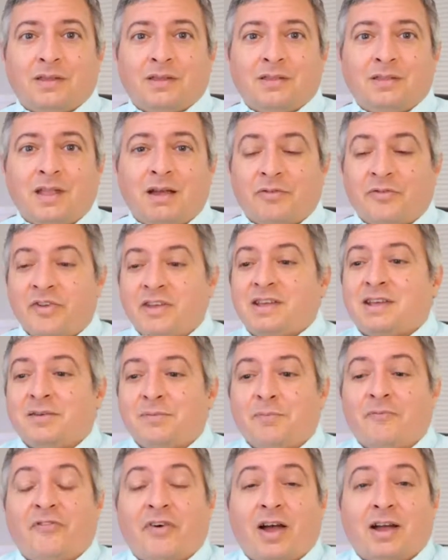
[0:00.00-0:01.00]
Now, if he
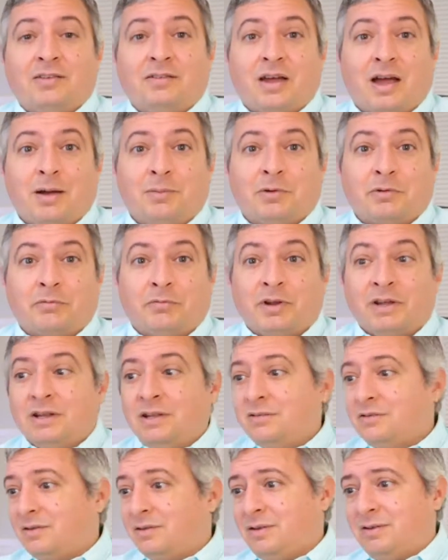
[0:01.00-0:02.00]
can find time to read,
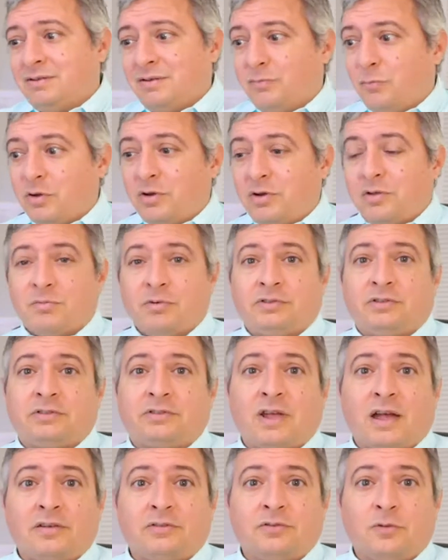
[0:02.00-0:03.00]
he's one of the
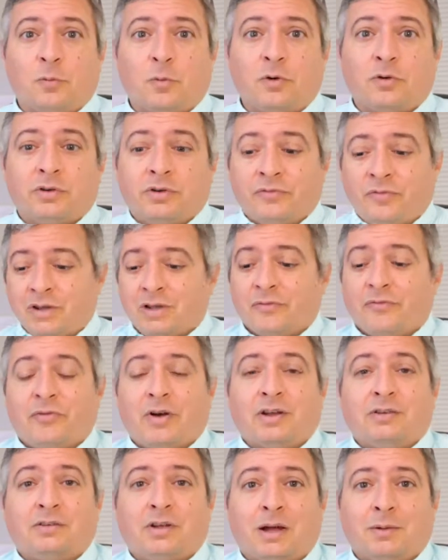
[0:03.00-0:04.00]
richest guys in the world. If he can
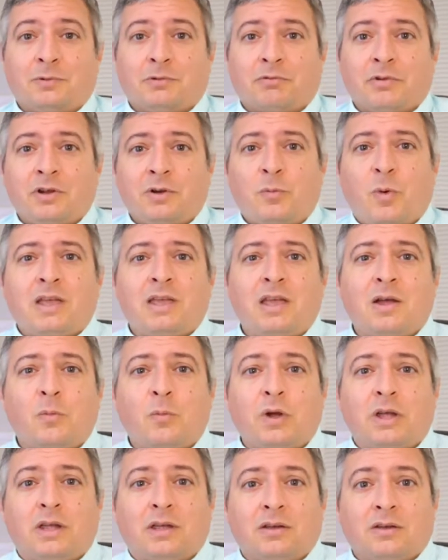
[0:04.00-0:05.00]
find time to read, why can't
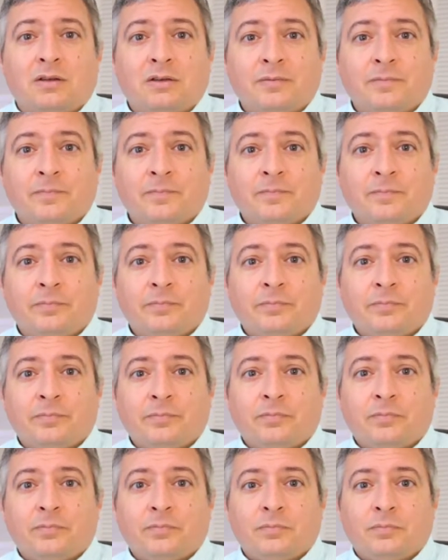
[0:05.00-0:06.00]
we?
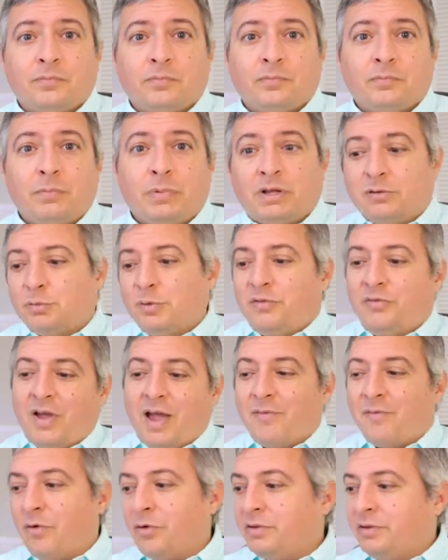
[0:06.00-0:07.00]
Because we
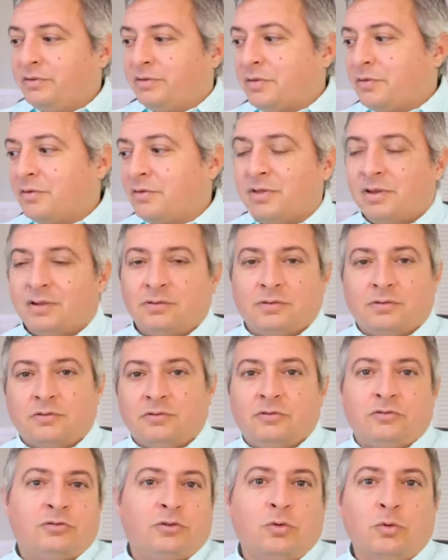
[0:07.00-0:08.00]
have all these other things that are
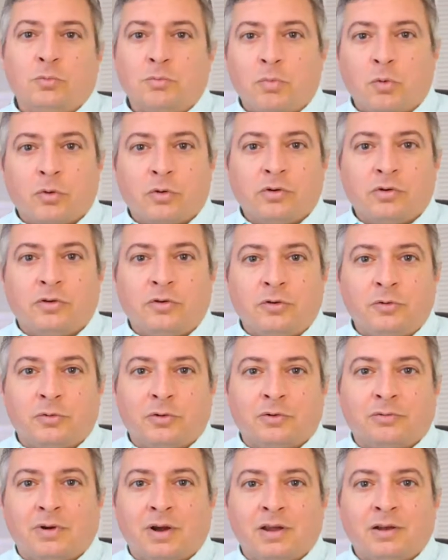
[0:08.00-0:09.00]
just too important to do
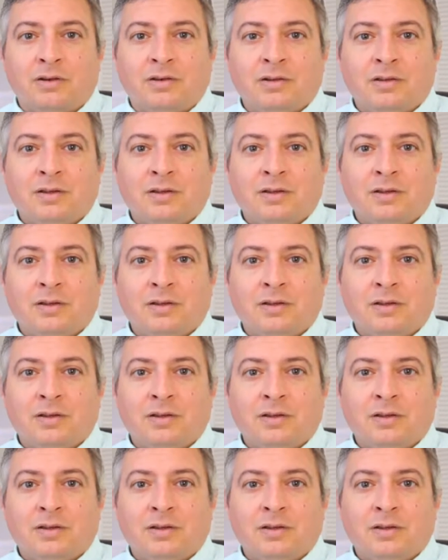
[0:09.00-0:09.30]
it, right?